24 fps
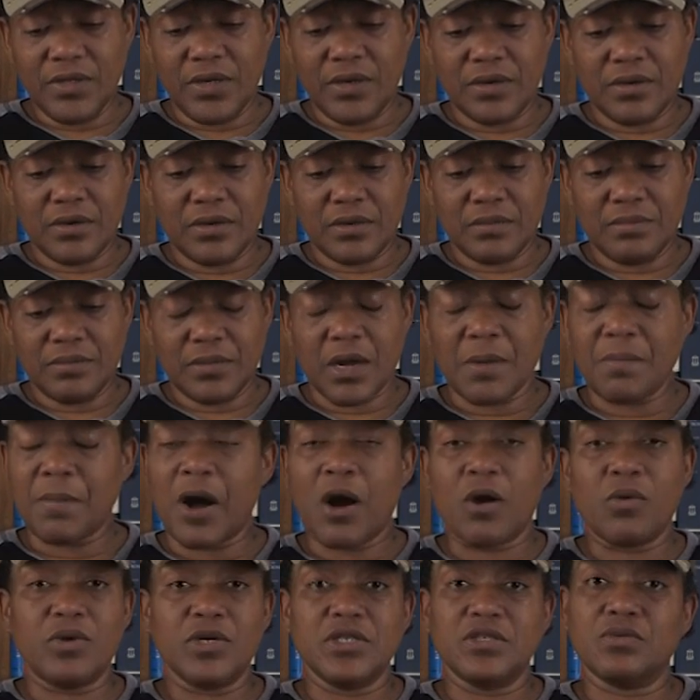I'm
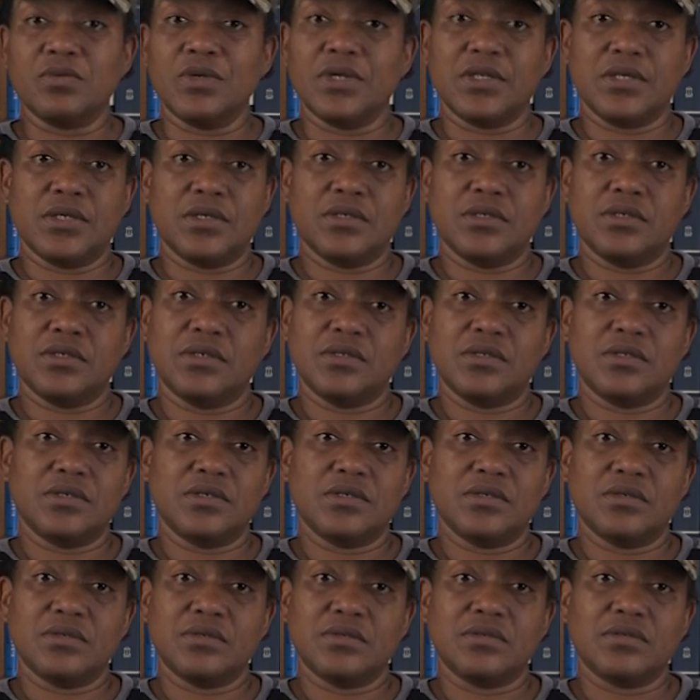always willing
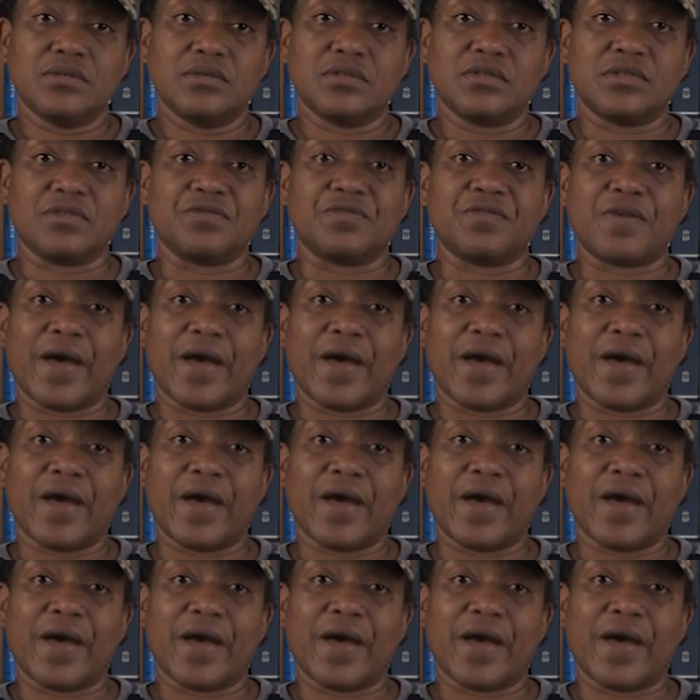to